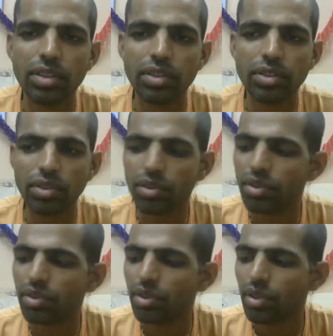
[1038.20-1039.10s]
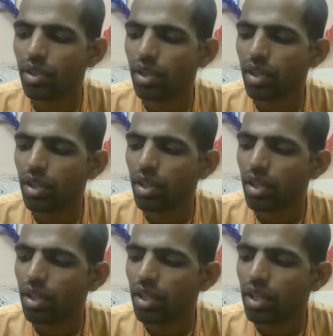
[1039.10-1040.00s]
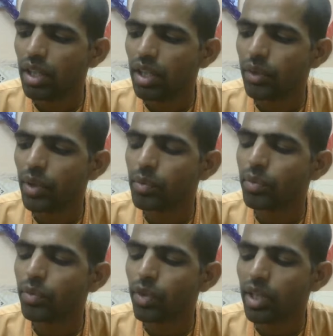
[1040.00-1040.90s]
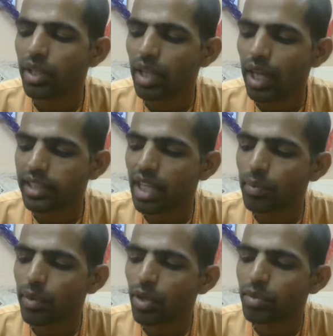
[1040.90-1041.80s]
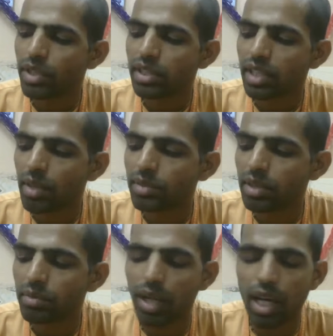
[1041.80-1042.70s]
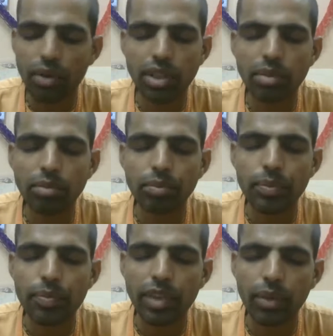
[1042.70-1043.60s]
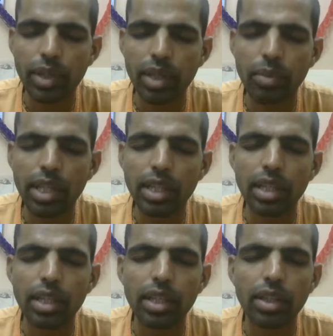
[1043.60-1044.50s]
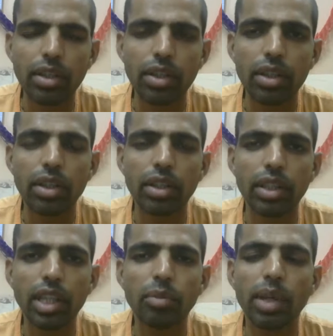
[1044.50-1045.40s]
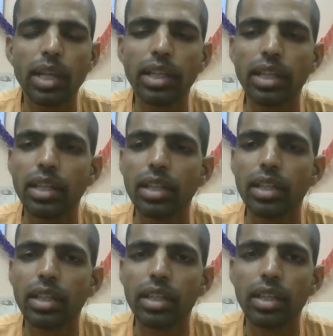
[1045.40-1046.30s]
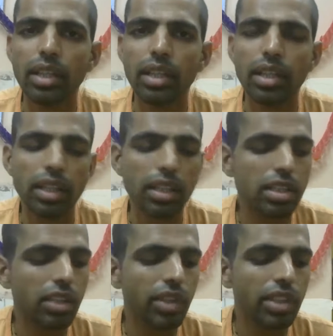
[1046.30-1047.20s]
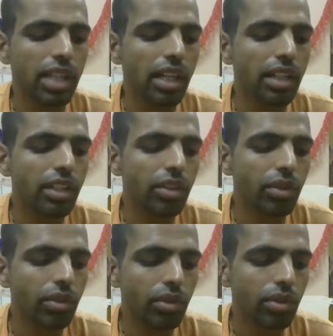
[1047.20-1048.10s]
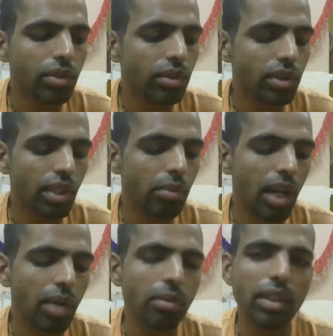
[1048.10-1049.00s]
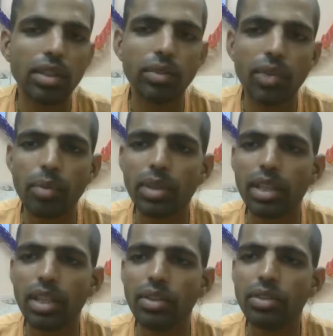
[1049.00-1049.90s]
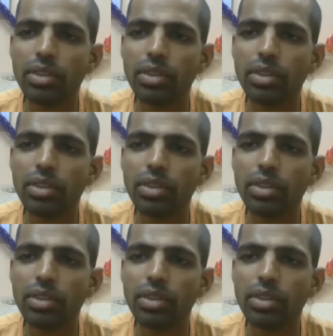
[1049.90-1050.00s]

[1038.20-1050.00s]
So one example of this comes in Bhagavatam, when King Bali is giving charity to the Brahman Vaman Dev.